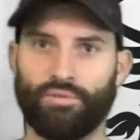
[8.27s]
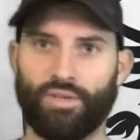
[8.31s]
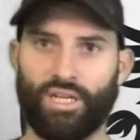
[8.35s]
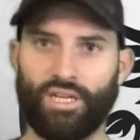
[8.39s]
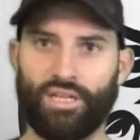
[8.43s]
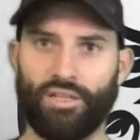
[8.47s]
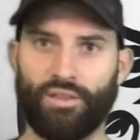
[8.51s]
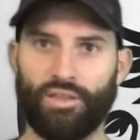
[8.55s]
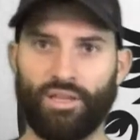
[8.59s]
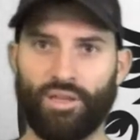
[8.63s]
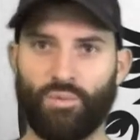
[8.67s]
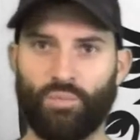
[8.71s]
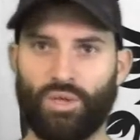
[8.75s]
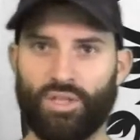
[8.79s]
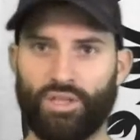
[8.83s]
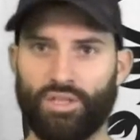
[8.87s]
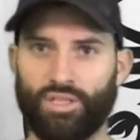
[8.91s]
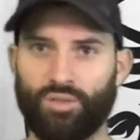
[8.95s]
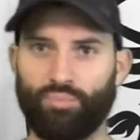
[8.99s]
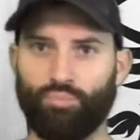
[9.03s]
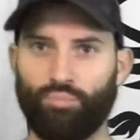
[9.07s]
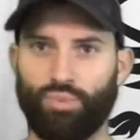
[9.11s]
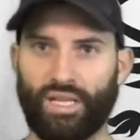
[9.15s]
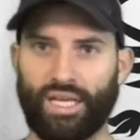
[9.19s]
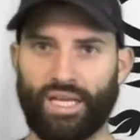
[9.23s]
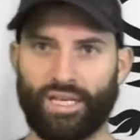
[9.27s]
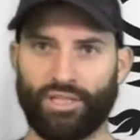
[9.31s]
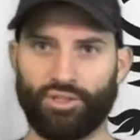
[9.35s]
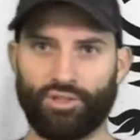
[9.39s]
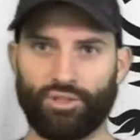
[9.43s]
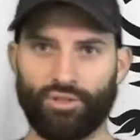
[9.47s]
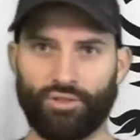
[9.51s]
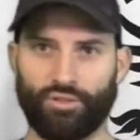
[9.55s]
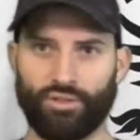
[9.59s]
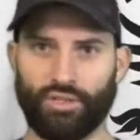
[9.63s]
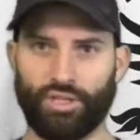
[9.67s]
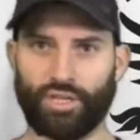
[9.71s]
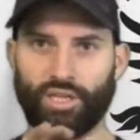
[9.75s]
I didn't think about this black
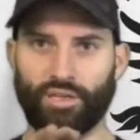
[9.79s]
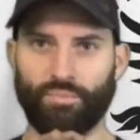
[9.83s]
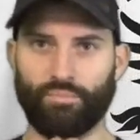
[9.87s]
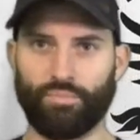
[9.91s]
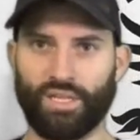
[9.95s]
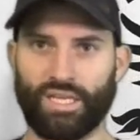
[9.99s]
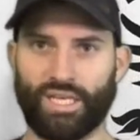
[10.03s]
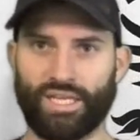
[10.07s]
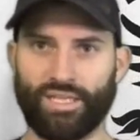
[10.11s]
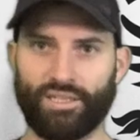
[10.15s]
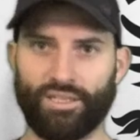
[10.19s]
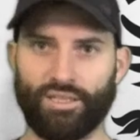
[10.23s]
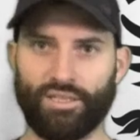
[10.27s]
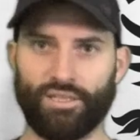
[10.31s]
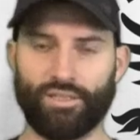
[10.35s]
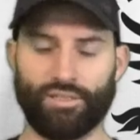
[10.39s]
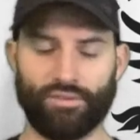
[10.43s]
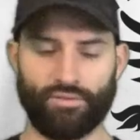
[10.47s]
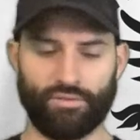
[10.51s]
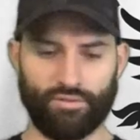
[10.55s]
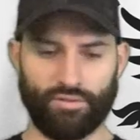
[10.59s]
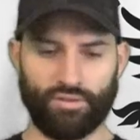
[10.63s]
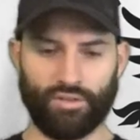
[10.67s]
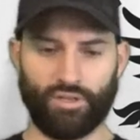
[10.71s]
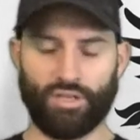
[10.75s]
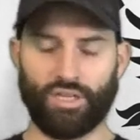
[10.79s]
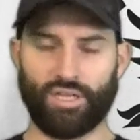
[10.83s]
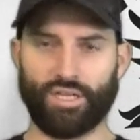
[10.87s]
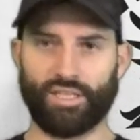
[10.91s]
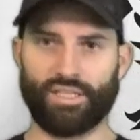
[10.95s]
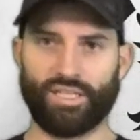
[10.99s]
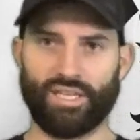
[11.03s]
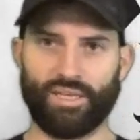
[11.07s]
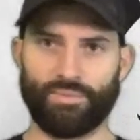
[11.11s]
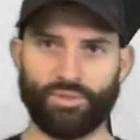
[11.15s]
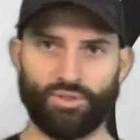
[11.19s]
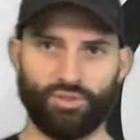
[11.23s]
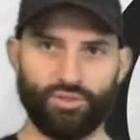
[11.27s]
shirt and black gun. A lot of
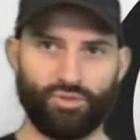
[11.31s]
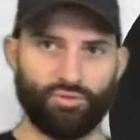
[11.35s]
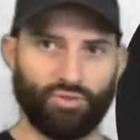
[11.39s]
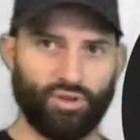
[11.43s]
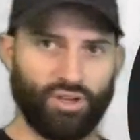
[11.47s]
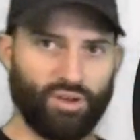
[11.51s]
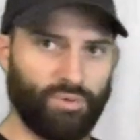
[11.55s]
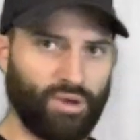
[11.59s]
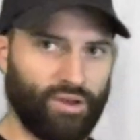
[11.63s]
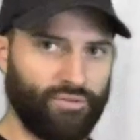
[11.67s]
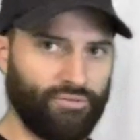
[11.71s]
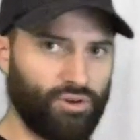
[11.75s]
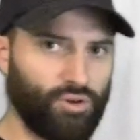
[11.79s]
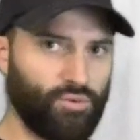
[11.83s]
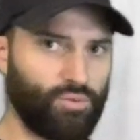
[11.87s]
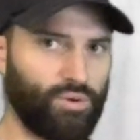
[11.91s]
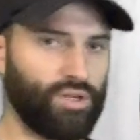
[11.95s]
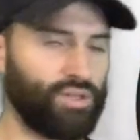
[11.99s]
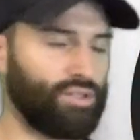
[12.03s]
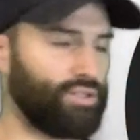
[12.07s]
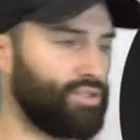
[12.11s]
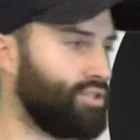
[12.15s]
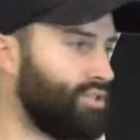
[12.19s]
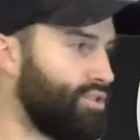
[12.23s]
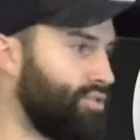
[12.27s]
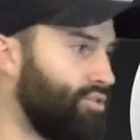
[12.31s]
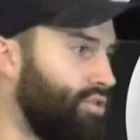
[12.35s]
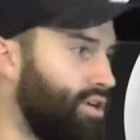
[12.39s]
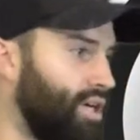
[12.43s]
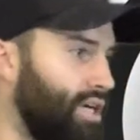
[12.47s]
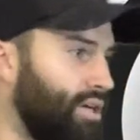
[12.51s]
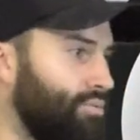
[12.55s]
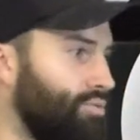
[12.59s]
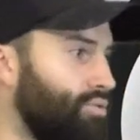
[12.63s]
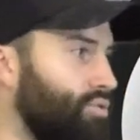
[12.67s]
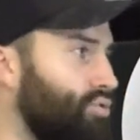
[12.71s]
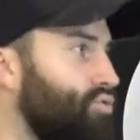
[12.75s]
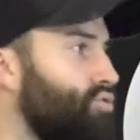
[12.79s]
times those don't come out very well, so
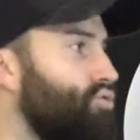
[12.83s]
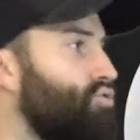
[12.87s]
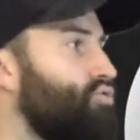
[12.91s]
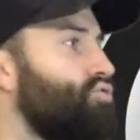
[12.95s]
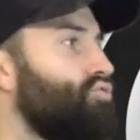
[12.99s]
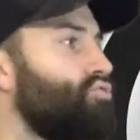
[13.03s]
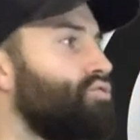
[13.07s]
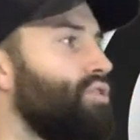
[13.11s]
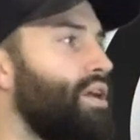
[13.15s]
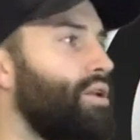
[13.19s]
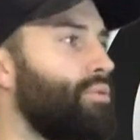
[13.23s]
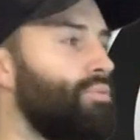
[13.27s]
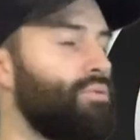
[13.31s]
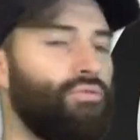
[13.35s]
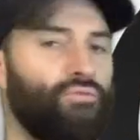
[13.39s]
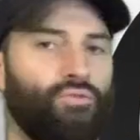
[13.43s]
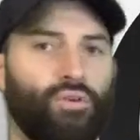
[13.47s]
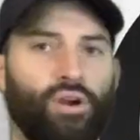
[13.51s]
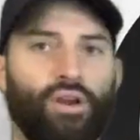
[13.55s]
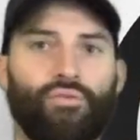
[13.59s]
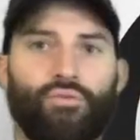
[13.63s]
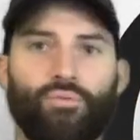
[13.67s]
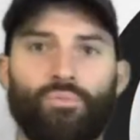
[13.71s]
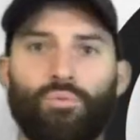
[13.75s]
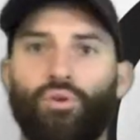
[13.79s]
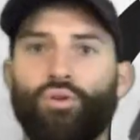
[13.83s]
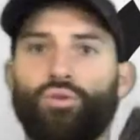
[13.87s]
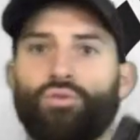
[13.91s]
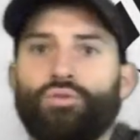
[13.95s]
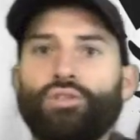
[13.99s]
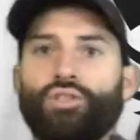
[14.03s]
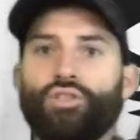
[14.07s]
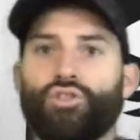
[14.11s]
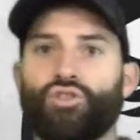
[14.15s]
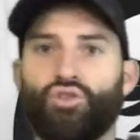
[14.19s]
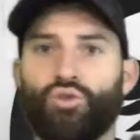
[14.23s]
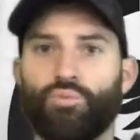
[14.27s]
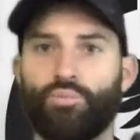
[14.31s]
I will try to refrain from
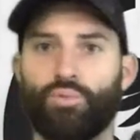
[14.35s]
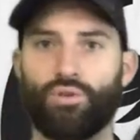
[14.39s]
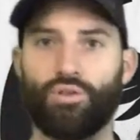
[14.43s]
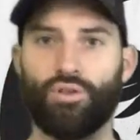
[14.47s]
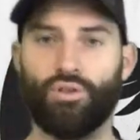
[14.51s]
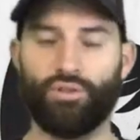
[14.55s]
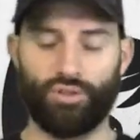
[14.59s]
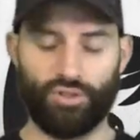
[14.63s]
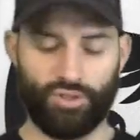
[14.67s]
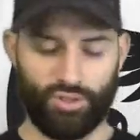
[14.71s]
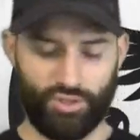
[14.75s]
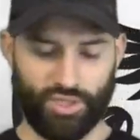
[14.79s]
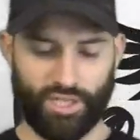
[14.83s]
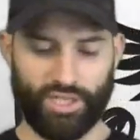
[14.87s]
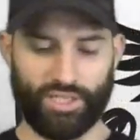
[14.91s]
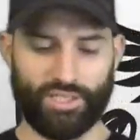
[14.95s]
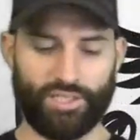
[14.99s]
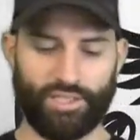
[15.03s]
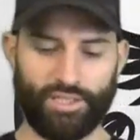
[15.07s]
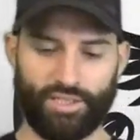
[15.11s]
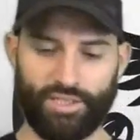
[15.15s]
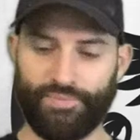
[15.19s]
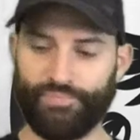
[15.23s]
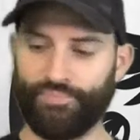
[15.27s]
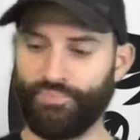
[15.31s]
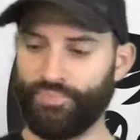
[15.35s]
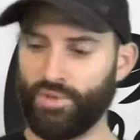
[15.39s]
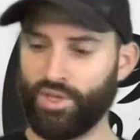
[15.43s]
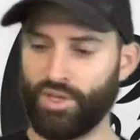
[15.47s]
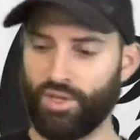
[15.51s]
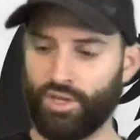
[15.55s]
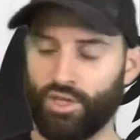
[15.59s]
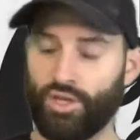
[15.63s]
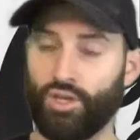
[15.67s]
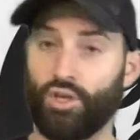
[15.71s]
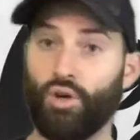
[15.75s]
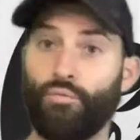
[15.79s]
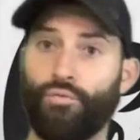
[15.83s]
holding it super close so you can't see it.
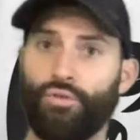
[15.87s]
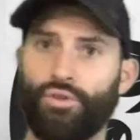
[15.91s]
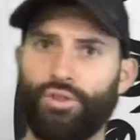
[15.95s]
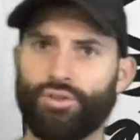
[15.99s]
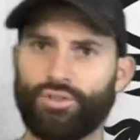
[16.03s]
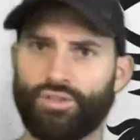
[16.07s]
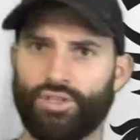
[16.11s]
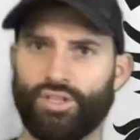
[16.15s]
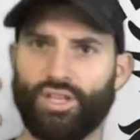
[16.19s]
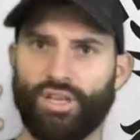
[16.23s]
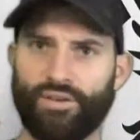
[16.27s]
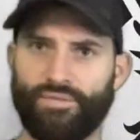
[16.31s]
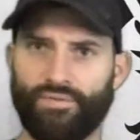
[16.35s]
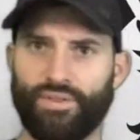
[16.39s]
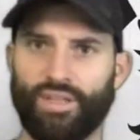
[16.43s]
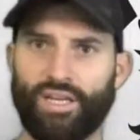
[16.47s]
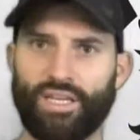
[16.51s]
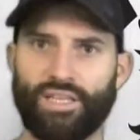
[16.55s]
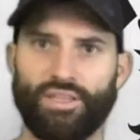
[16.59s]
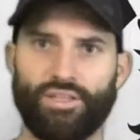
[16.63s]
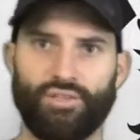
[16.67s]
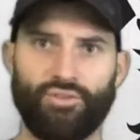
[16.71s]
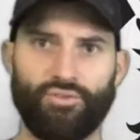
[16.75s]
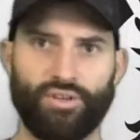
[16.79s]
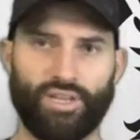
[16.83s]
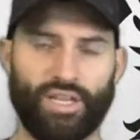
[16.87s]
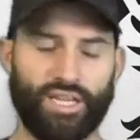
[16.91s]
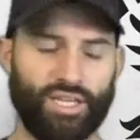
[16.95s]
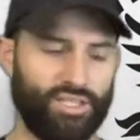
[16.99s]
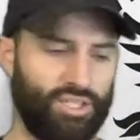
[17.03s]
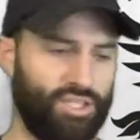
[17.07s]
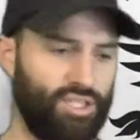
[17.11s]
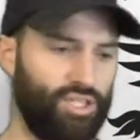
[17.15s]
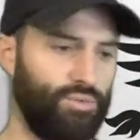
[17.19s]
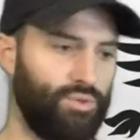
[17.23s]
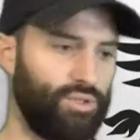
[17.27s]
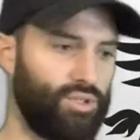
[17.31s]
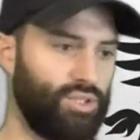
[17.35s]
Hopefully there's enough light that you can
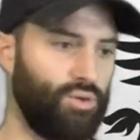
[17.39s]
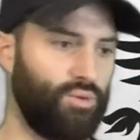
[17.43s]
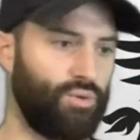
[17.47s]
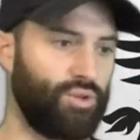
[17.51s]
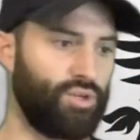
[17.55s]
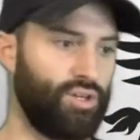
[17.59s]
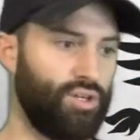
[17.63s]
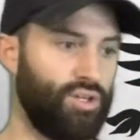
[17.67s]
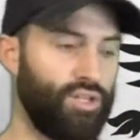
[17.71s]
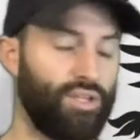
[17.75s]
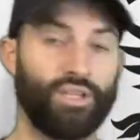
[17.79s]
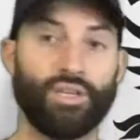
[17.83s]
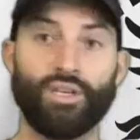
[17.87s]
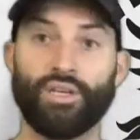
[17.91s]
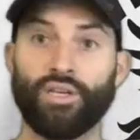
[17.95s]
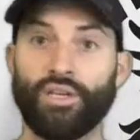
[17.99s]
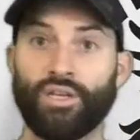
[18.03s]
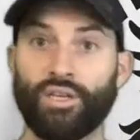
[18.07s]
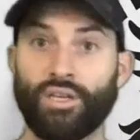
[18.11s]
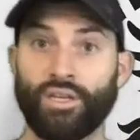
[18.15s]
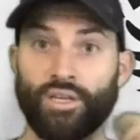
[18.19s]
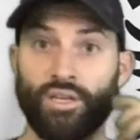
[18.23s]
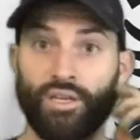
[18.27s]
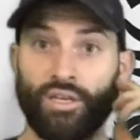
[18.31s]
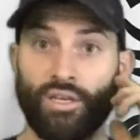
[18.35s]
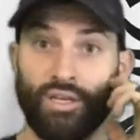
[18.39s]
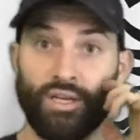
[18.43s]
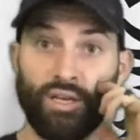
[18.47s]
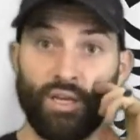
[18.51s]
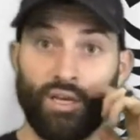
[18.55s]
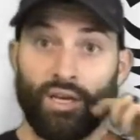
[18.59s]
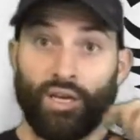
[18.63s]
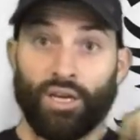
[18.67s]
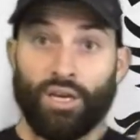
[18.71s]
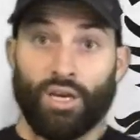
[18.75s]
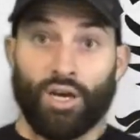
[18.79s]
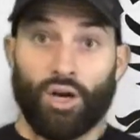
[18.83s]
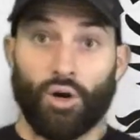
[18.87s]
actually see what's going on.
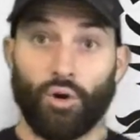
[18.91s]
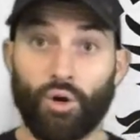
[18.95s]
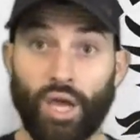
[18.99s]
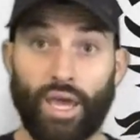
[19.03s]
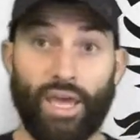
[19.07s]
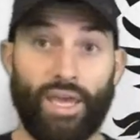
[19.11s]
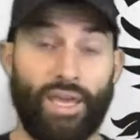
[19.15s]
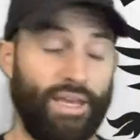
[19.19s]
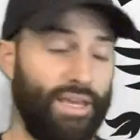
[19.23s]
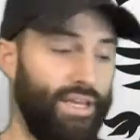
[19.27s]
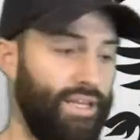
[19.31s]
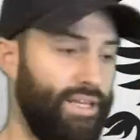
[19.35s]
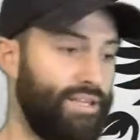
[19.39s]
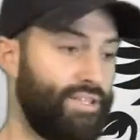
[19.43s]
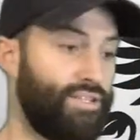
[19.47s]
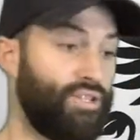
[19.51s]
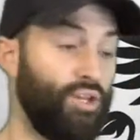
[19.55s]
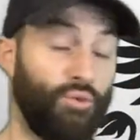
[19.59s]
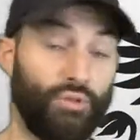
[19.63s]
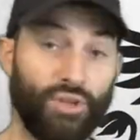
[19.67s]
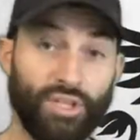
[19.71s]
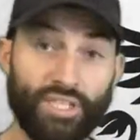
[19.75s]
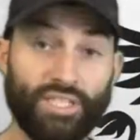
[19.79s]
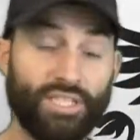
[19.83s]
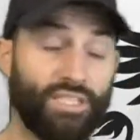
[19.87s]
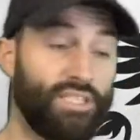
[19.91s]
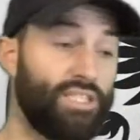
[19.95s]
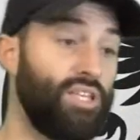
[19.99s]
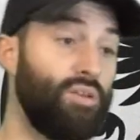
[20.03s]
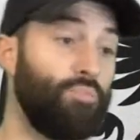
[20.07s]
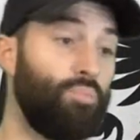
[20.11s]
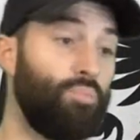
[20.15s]
Okay, so this is the